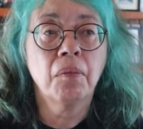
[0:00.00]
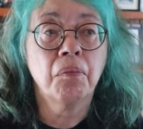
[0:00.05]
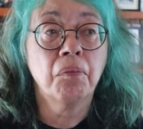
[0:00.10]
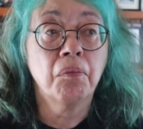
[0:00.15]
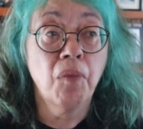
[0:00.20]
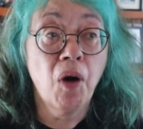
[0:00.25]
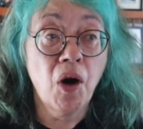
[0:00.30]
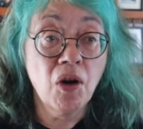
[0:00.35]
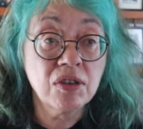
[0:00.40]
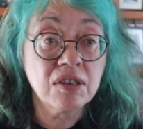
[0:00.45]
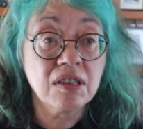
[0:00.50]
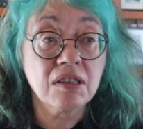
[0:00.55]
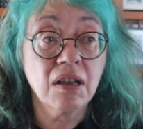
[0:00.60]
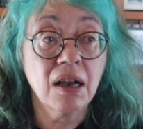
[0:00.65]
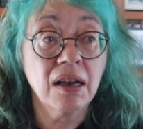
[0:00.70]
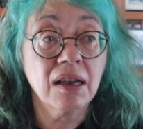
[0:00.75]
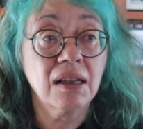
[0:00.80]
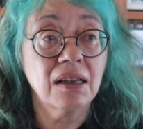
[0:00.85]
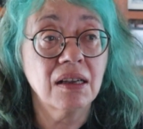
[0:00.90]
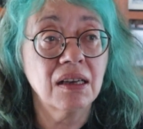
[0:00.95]
Most
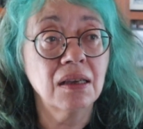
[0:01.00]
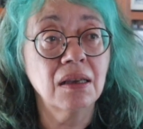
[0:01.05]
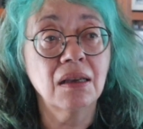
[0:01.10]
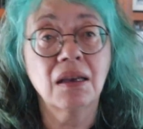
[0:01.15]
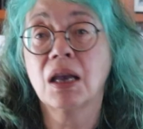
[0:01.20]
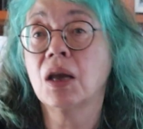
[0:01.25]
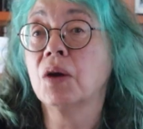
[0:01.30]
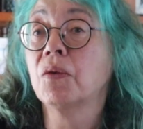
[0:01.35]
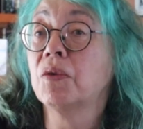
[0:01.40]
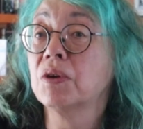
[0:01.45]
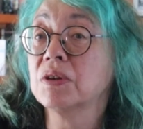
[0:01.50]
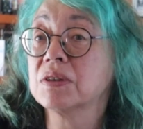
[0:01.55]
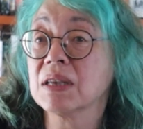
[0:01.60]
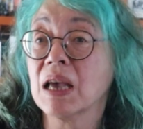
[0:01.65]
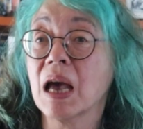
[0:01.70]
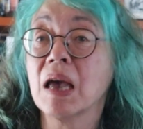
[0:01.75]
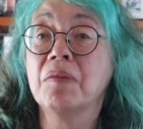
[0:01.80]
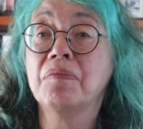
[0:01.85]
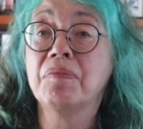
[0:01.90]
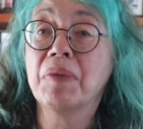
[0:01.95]
likely it was
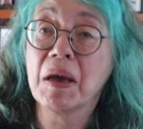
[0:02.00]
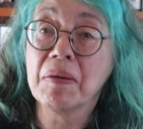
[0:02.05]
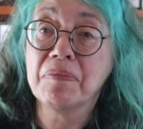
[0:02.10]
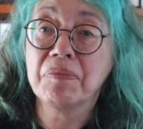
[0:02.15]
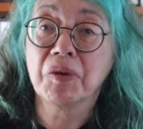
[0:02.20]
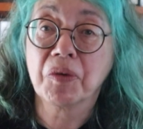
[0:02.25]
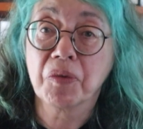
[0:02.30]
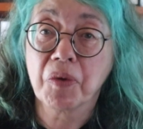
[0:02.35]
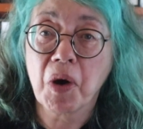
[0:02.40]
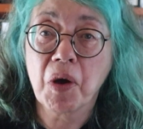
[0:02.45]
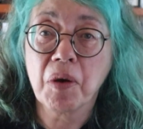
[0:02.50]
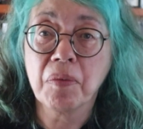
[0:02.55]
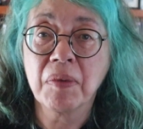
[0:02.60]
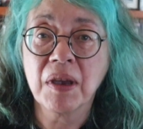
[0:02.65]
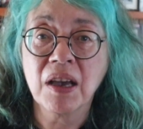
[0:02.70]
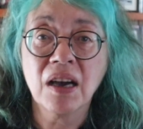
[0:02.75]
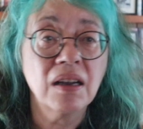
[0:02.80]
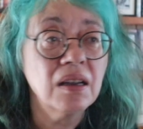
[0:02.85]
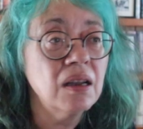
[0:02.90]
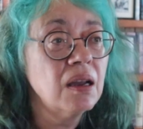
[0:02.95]
a
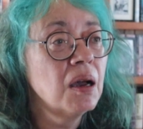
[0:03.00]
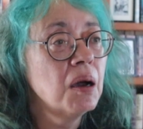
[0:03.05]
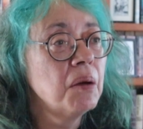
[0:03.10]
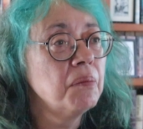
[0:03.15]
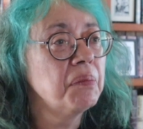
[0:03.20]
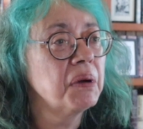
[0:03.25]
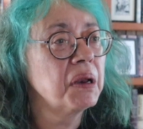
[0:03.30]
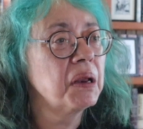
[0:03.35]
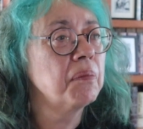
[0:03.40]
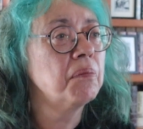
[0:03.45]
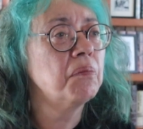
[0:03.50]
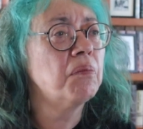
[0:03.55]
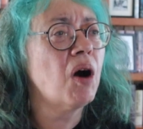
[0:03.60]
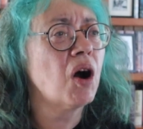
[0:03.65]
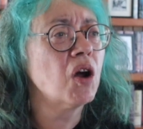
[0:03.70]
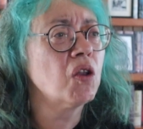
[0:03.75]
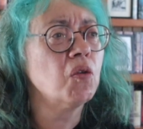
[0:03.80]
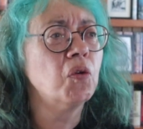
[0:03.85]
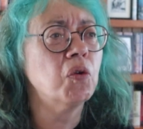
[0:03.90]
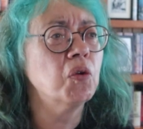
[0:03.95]
Peperomia, but it
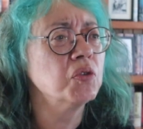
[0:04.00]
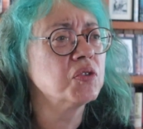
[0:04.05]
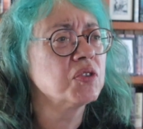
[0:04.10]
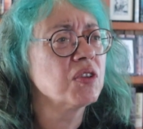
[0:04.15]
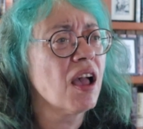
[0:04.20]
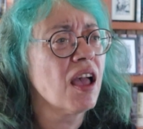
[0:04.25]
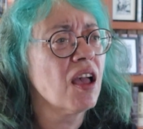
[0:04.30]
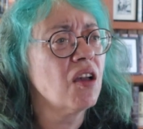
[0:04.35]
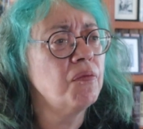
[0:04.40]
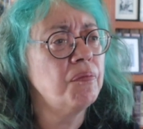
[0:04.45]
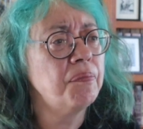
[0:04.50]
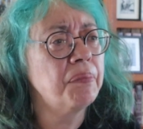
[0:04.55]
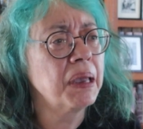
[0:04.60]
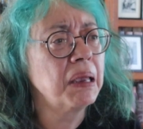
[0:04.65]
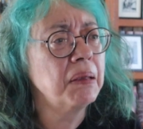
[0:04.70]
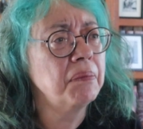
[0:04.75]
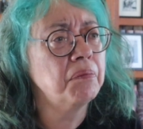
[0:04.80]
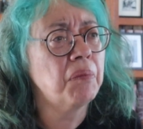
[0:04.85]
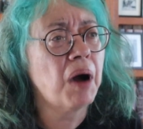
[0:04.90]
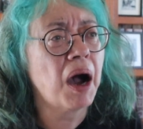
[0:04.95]
might also have
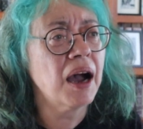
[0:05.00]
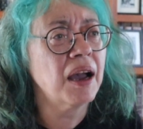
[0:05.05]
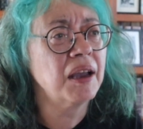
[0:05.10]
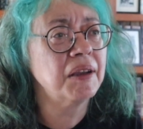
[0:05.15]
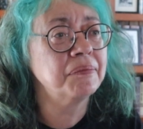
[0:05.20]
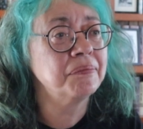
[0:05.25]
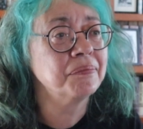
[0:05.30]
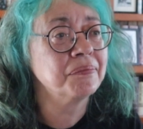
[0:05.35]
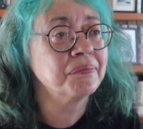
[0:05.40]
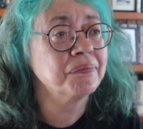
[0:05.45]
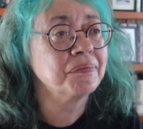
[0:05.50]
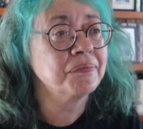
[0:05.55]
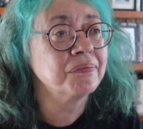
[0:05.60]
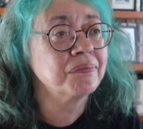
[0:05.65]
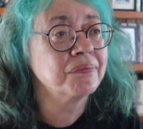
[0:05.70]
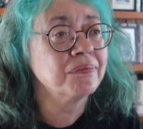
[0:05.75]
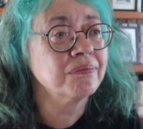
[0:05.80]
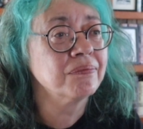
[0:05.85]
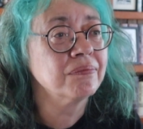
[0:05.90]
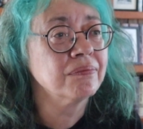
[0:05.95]
been my
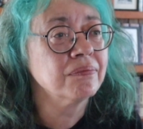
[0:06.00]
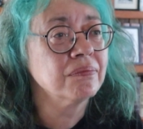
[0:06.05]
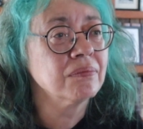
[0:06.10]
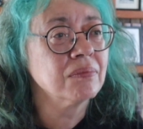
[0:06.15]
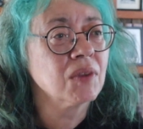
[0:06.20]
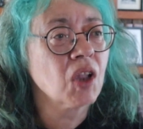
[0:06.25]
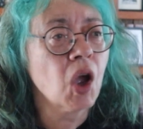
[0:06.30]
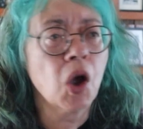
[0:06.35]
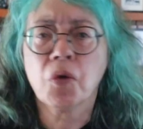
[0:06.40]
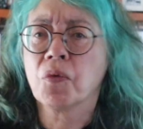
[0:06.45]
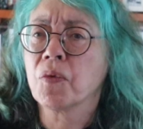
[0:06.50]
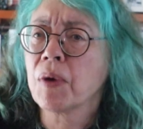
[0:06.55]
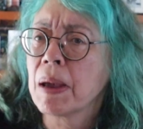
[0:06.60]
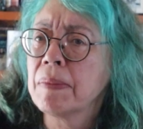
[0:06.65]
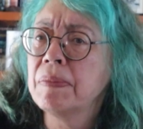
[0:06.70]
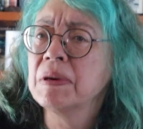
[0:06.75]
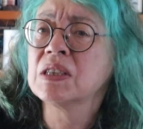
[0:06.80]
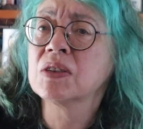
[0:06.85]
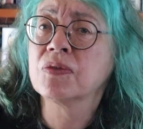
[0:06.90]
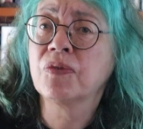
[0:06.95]

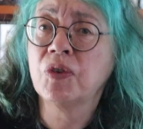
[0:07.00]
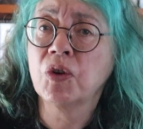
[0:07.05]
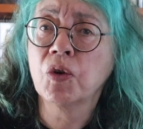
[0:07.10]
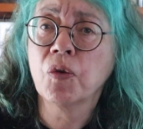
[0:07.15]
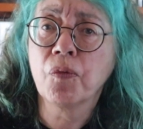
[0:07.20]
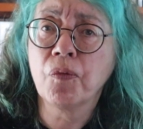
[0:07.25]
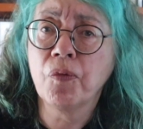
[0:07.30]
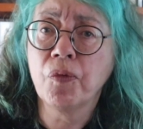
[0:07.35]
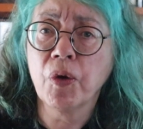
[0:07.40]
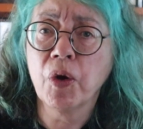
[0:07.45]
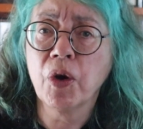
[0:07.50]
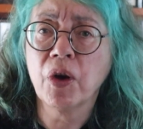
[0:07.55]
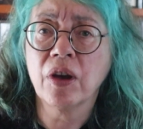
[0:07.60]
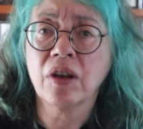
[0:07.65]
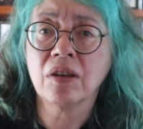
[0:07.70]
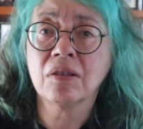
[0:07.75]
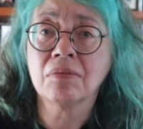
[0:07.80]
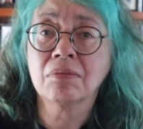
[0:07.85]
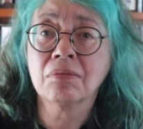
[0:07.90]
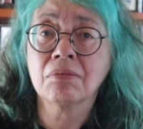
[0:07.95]
rabbit's foot
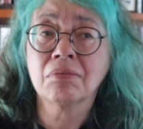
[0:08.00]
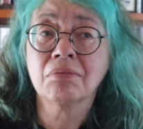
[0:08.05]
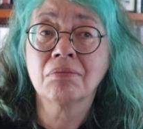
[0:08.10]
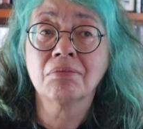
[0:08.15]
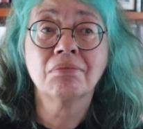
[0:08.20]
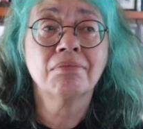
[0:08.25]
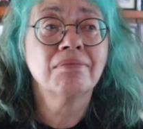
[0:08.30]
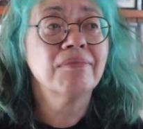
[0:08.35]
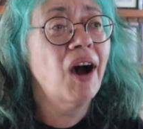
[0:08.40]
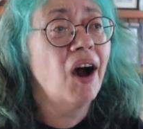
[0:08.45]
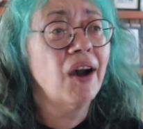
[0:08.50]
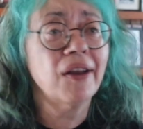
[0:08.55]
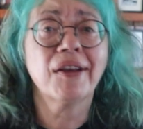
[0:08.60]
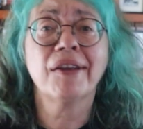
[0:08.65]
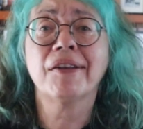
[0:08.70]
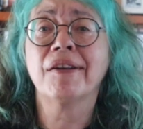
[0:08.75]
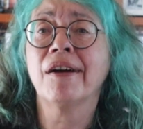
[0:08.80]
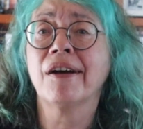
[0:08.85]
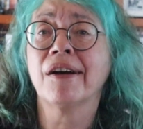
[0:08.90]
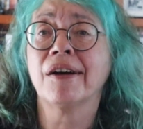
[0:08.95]
fern. I
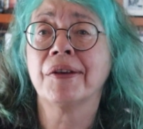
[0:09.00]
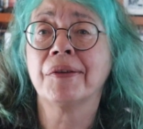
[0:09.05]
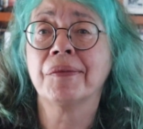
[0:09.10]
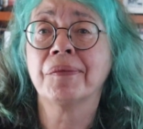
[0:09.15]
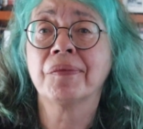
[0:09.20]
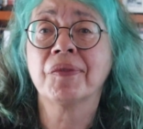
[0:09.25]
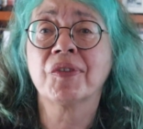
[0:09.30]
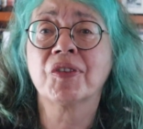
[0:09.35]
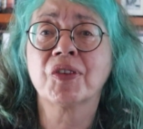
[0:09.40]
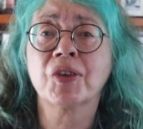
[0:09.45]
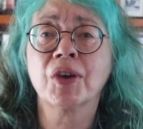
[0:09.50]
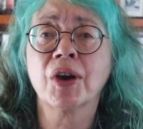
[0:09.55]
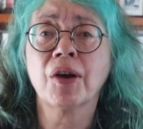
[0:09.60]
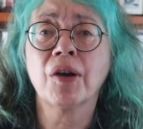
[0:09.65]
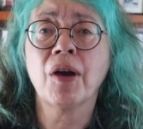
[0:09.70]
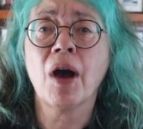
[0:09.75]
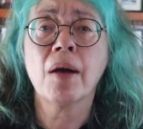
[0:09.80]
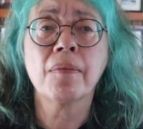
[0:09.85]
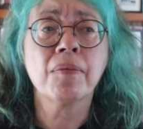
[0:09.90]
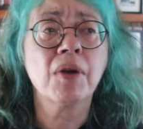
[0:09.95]
don't know, so
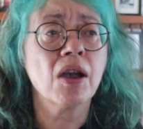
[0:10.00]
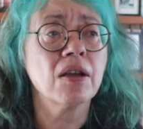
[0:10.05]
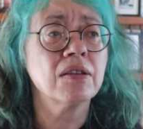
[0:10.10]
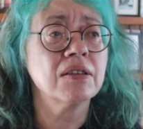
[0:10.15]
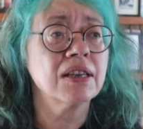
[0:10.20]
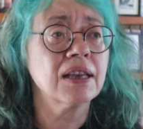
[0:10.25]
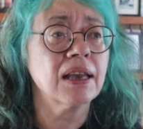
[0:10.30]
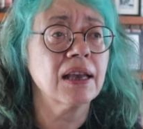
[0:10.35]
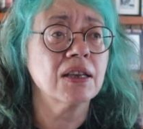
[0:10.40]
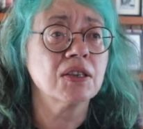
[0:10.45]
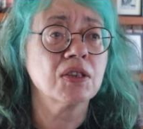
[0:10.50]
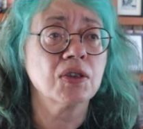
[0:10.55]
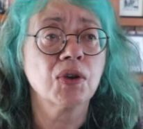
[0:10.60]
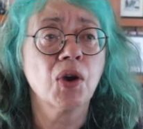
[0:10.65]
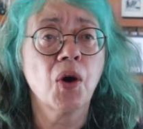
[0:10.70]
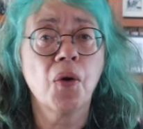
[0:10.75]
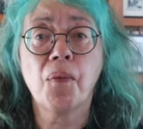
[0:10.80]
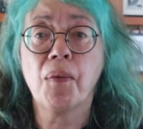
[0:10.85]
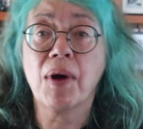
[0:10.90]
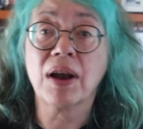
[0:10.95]
I'm going to guess
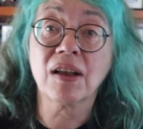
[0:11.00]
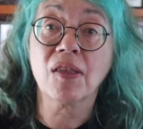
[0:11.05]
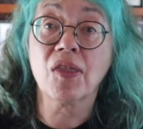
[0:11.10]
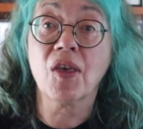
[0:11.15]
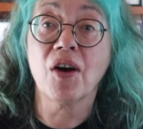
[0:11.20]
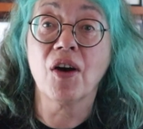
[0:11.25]
one of